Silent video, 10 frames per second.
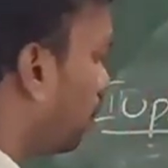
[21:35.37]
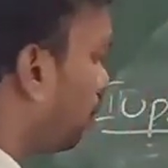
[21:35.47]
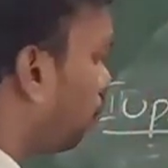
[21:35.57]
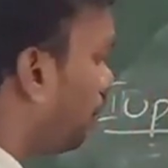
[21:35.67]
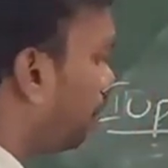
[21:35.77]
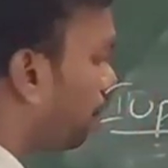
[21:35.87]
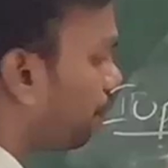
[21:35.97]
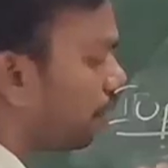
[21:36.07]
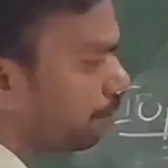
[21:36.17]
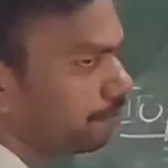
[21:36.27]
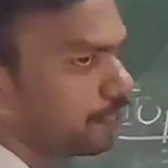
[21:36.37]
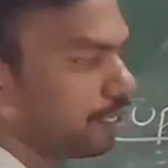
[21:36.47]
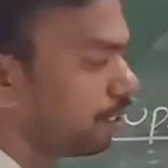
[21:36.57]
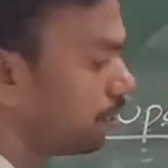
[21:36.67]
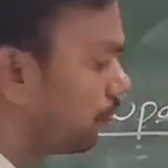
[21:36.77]
rule number 1,
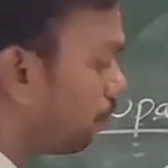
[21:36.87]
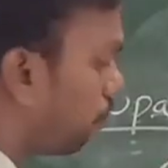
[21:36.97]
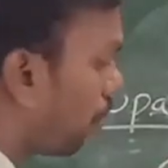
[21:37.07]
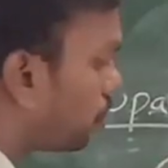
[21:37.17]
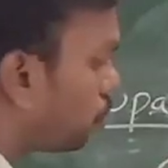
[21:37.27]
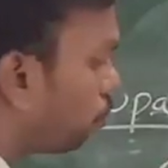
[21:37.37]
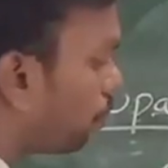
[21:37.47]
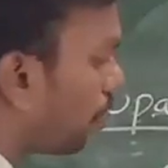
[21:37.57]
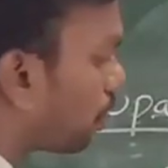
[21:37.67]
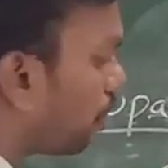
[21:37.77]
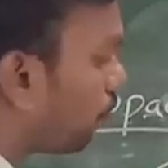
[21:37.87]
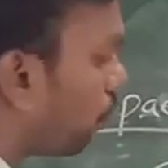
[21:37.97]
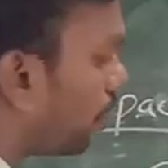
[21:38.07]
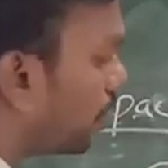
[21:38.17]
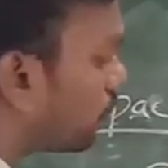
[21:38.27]
positive part of
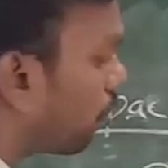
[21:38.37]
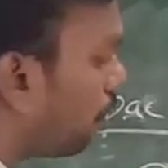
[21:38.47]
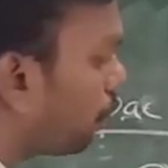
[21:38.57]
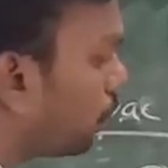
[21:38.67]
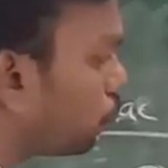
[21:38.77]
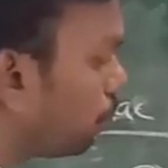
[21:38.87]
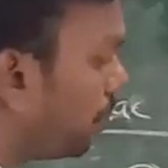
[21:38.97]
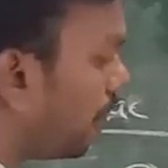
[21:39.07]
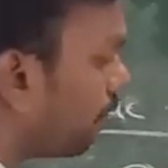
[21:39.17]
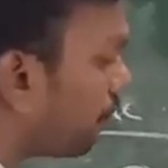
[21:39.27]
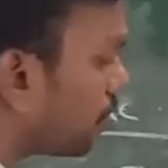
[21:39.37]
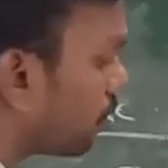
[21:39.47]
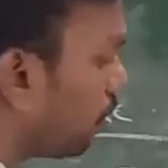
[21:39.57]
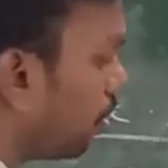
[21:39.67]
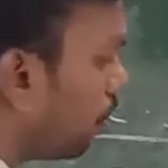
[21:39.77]
coordination compound should be named
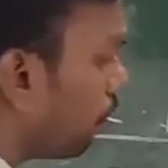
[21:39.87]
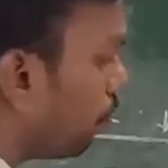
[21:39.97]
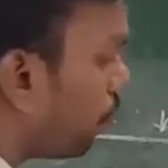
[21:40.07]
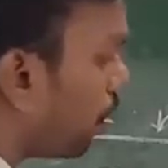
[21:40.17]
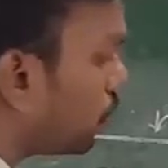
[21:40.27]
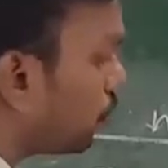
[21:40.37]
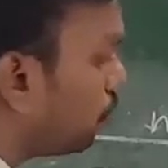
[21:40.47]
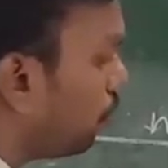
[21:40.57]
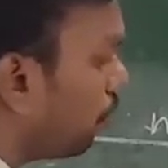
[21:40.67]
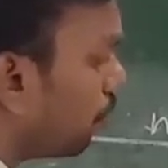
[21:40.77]
first. Positive